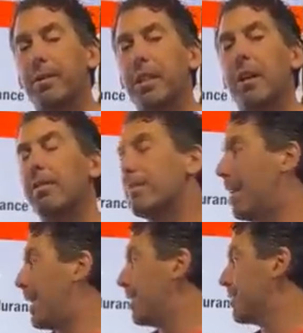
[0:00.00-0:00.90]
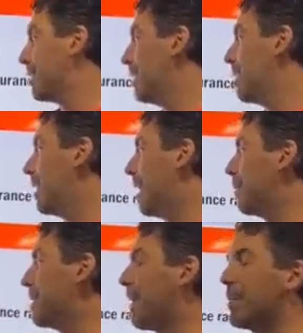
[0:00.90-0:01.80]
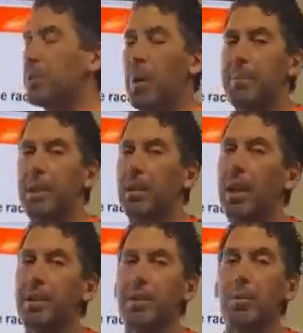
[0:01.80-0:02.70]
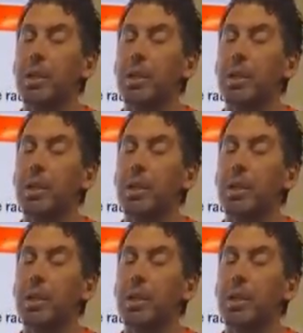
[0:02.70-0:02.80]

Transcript: 1,300 miles, and we never swapped a clutch.